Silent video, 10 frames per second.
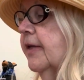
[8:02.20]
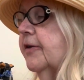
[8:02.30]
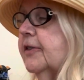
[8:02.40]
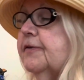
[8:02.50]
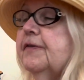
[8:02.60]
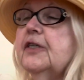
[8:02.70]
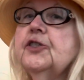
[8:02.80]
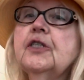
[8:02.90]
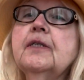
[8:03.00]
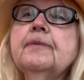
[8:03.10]
there's
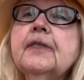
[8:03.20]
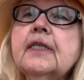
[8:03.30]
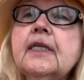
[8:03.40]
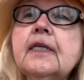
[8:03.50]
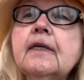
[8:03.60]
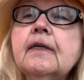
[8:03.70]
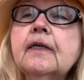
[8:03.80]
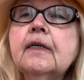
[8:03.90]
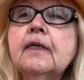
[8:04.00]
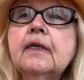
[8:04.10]
fish in them. See?
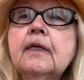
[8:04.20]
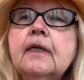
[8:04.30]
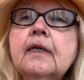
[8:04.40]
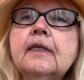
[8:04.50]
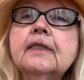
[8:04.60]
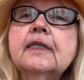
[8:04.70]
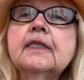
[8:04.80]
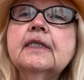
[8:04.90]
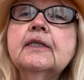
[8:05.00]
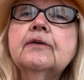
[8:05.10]
See
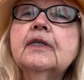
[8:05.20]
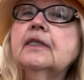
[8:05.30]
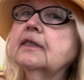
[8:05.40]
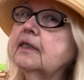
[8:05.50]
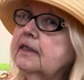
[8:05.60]
these earrings?